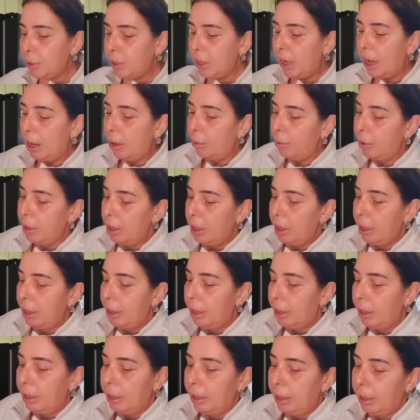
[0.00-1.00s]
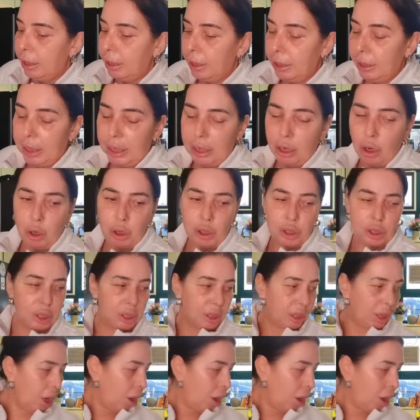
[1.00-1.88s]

So they're nice and